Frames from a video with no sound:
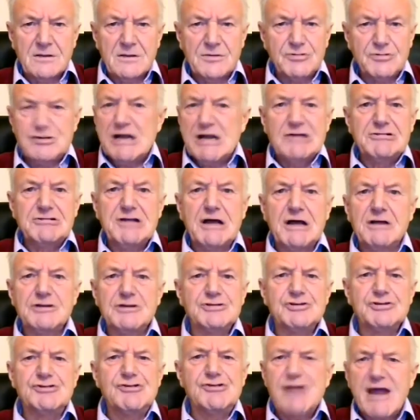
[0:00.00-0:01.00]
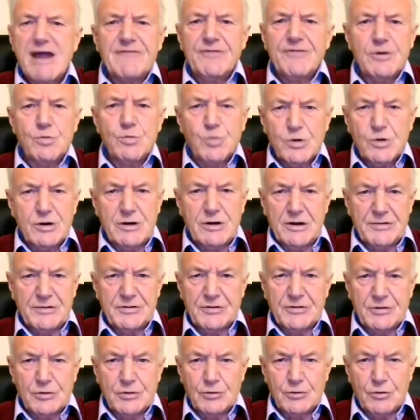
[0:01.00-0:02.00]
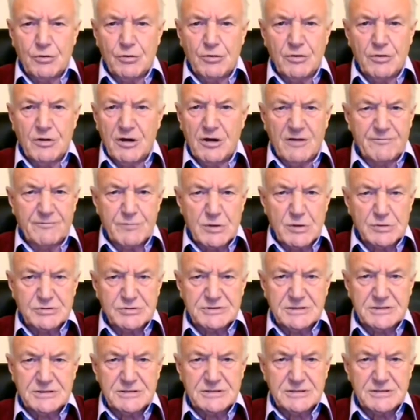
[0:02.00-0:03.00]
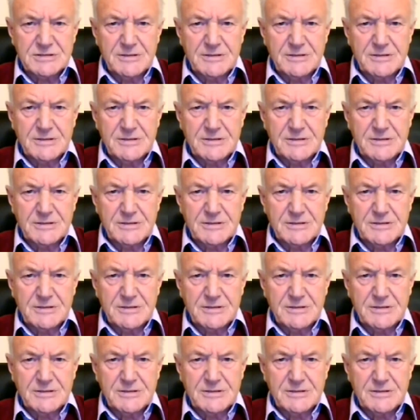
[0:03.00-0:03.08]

Gentiles never were under the law of Moses.